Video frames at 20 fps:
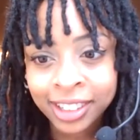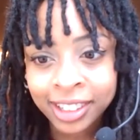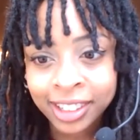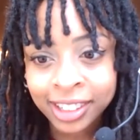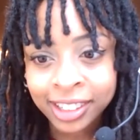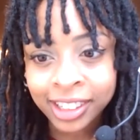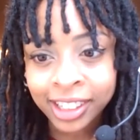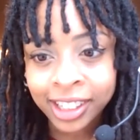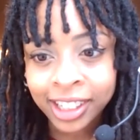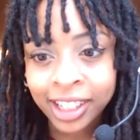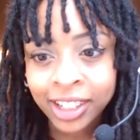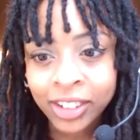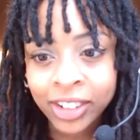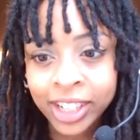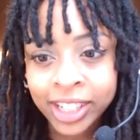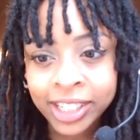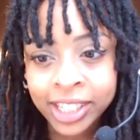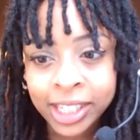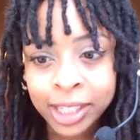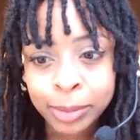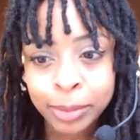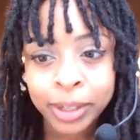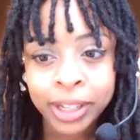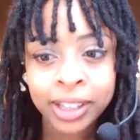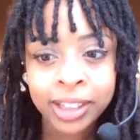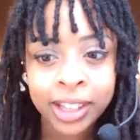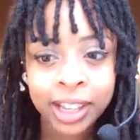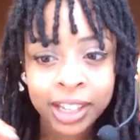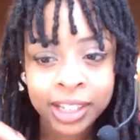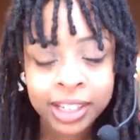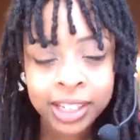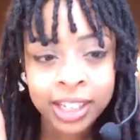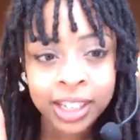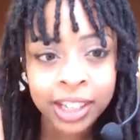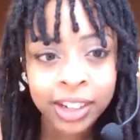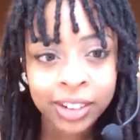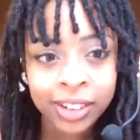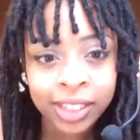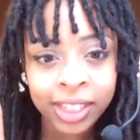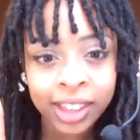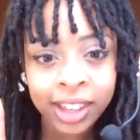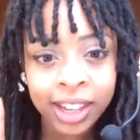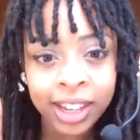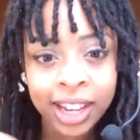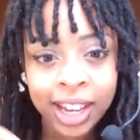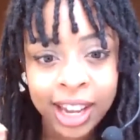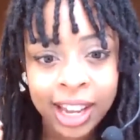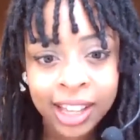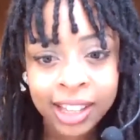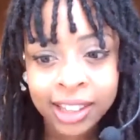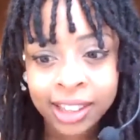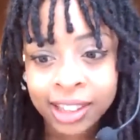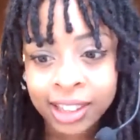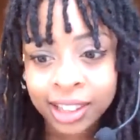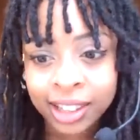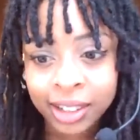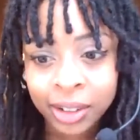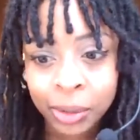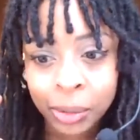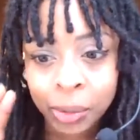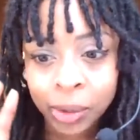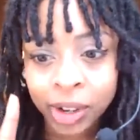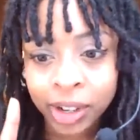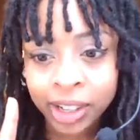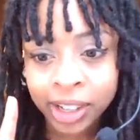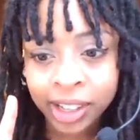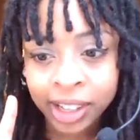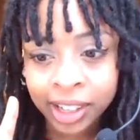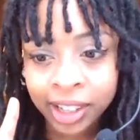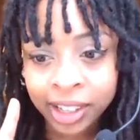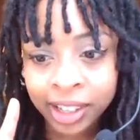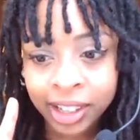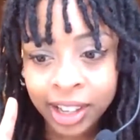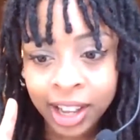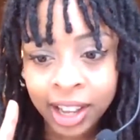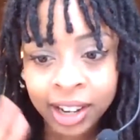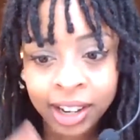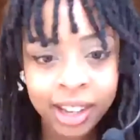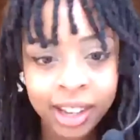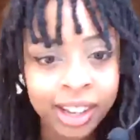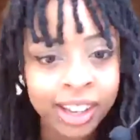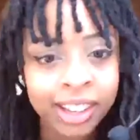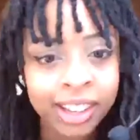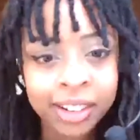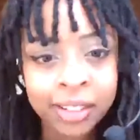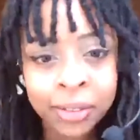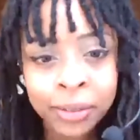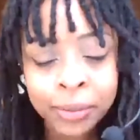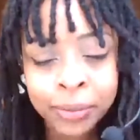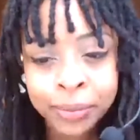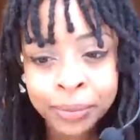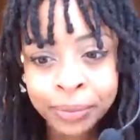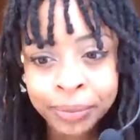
Like, can you guys explain the escalator thing and the walking etiquette?